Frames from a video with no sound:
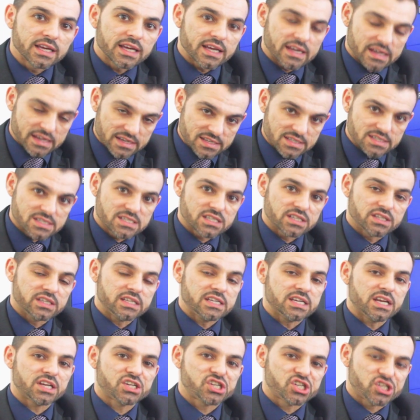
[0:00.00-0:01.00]
into
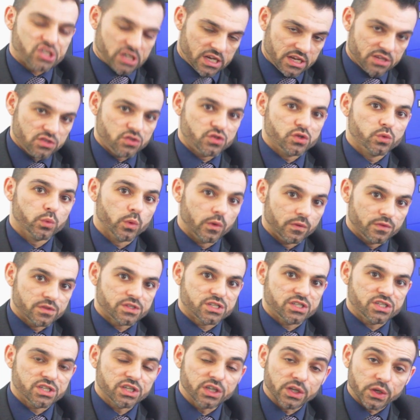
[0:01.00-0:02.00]
the exchange you want
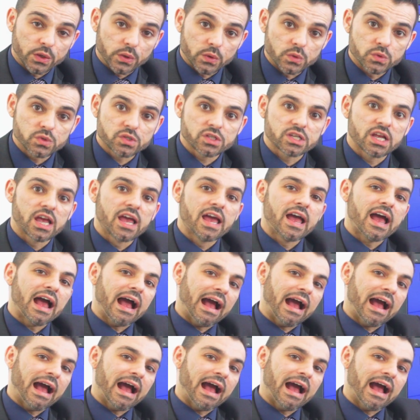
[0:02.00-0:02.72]
to use,